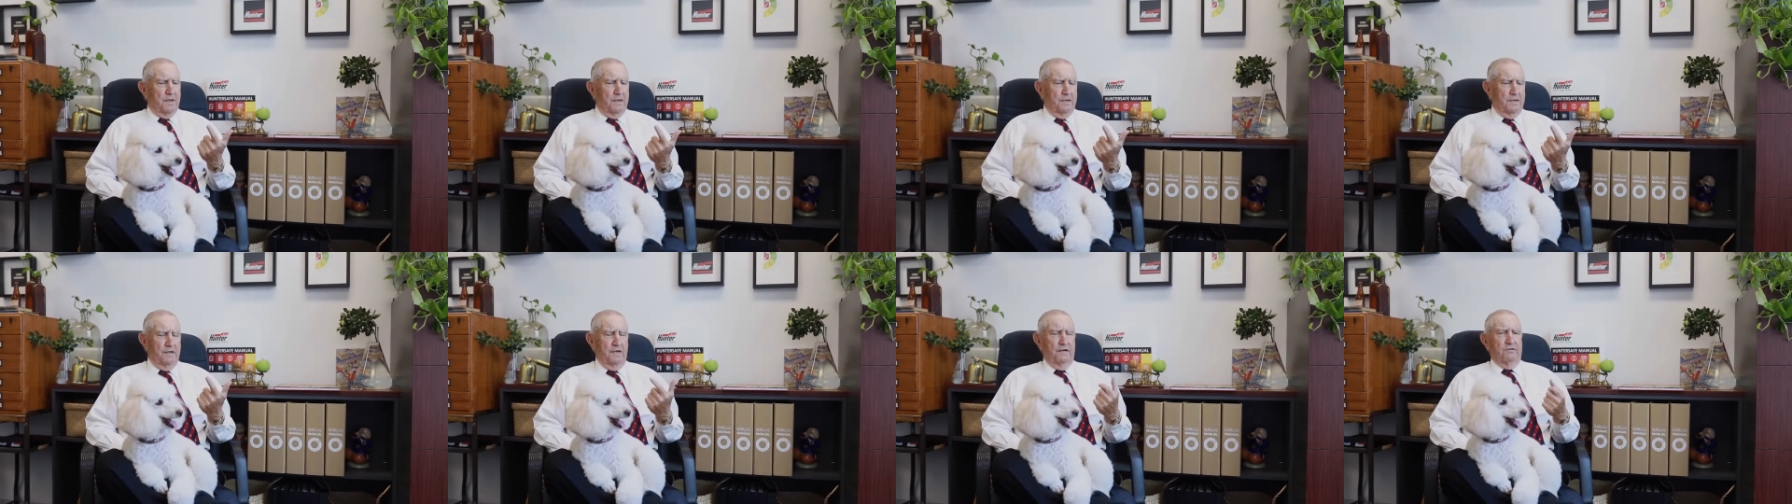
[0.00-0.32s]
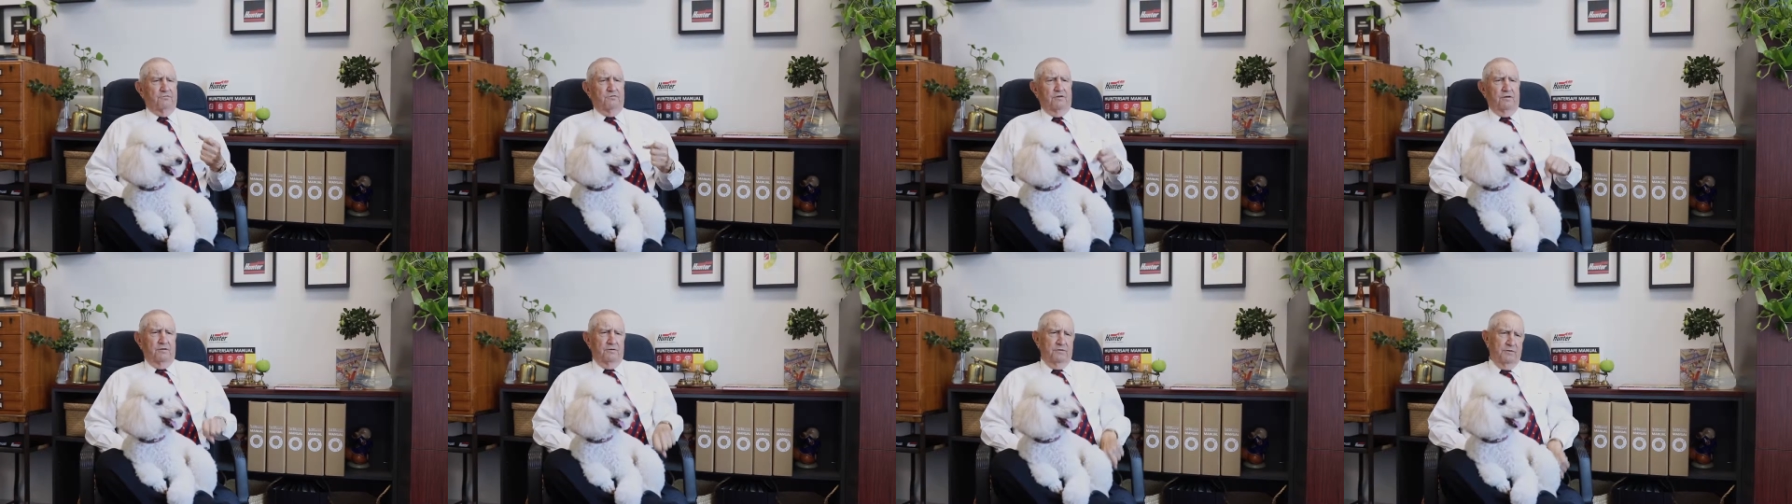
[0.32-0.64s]
Yes,
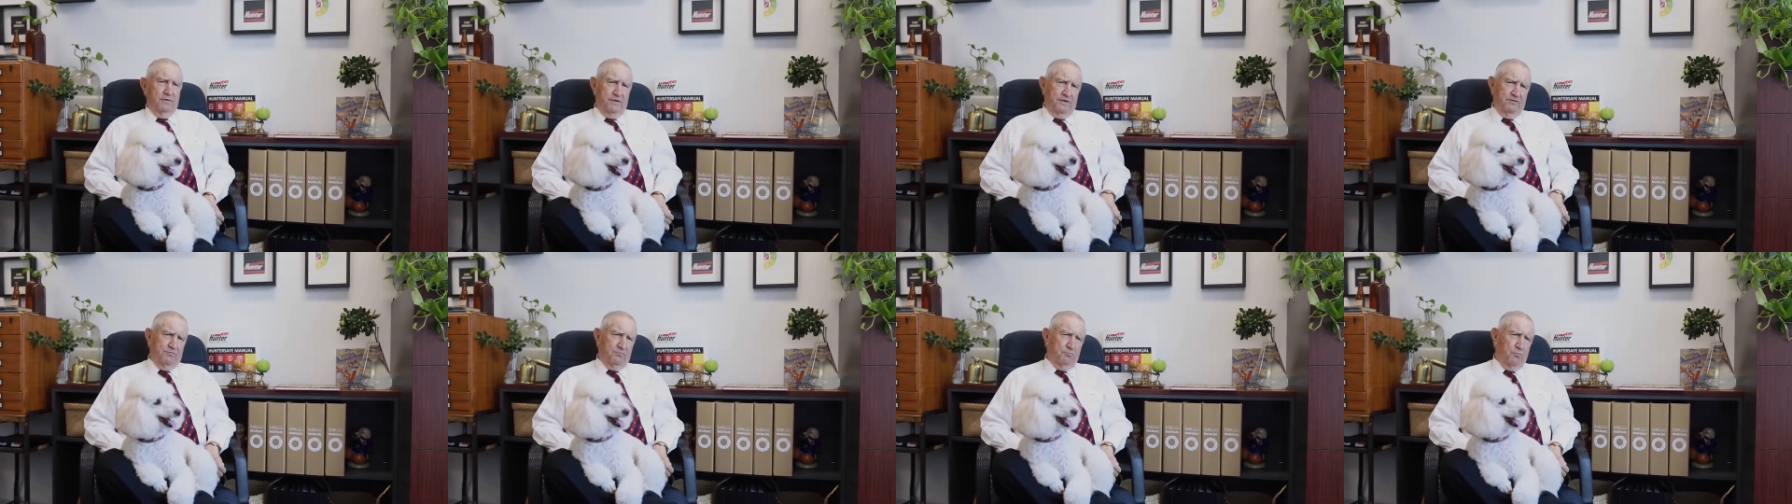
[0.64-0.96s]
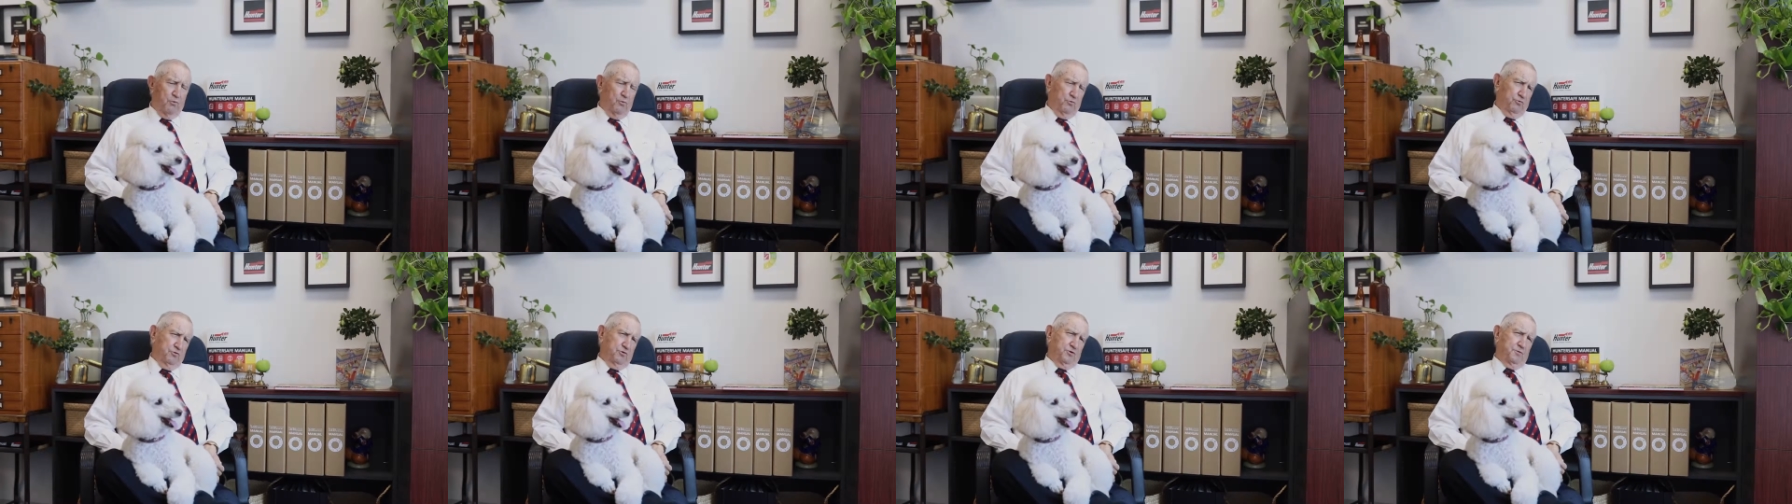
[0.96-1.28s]
it needs
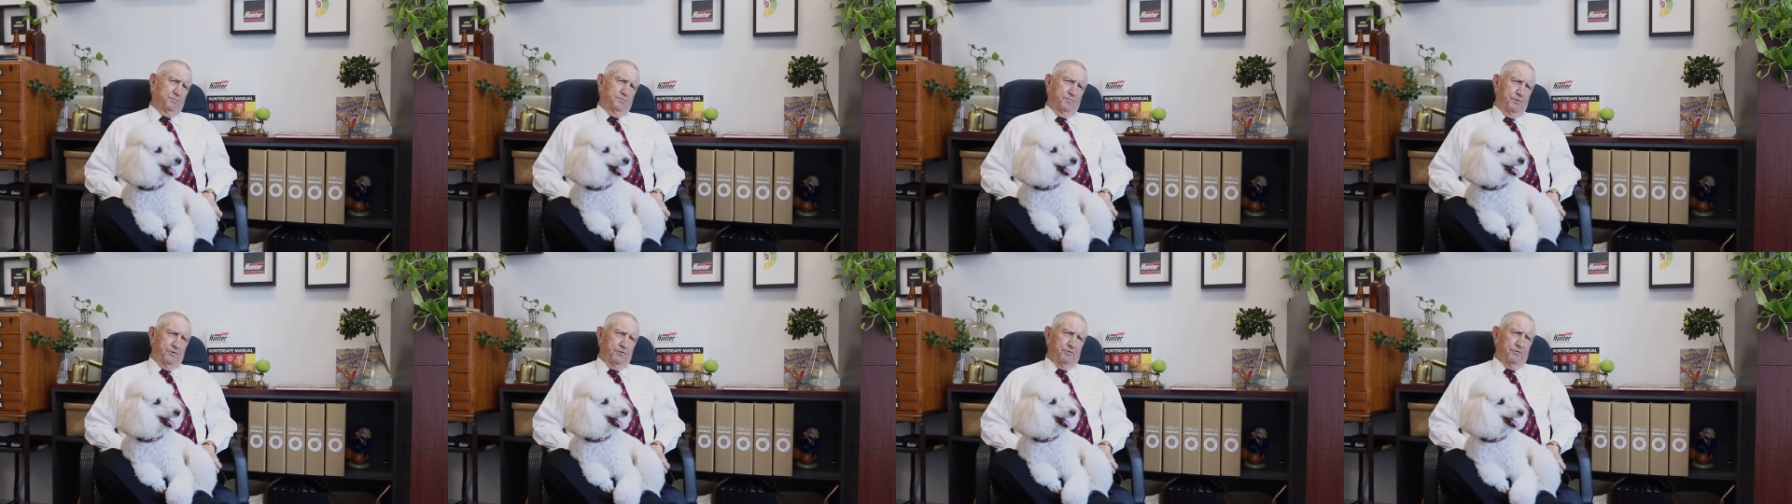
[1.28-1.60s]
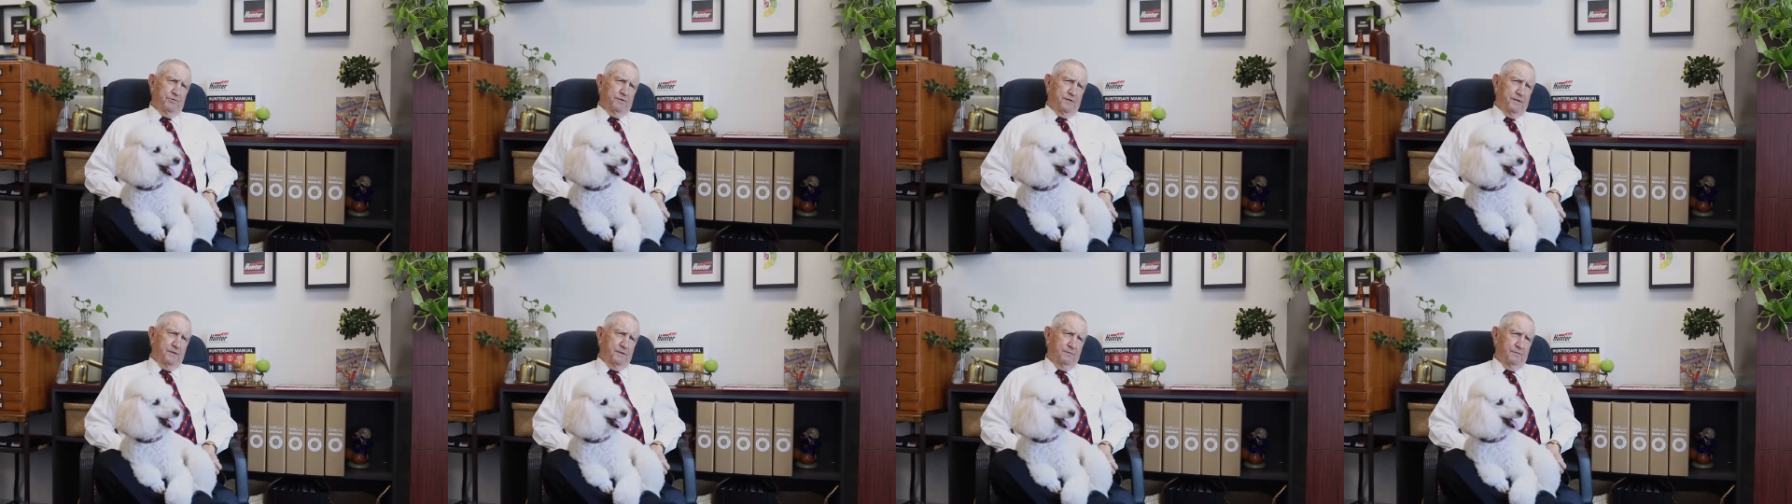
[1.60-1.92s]
more
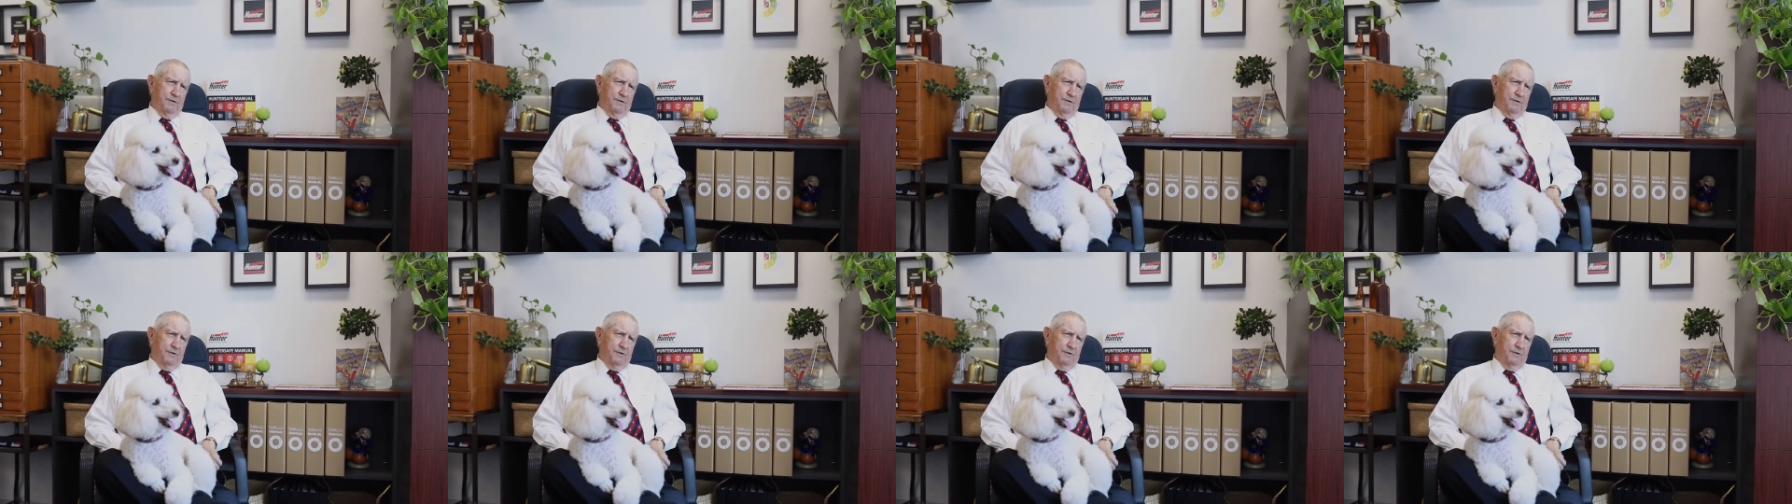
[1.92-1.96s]
spirit.